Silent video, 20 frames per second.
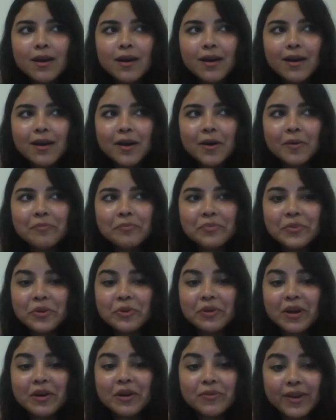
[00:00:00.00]
You
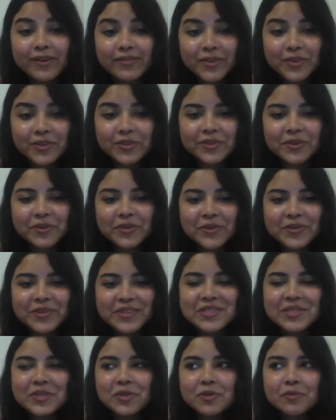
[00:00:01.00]
know, however, the
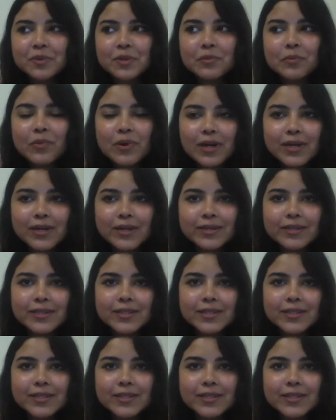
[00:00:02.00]
disturbing part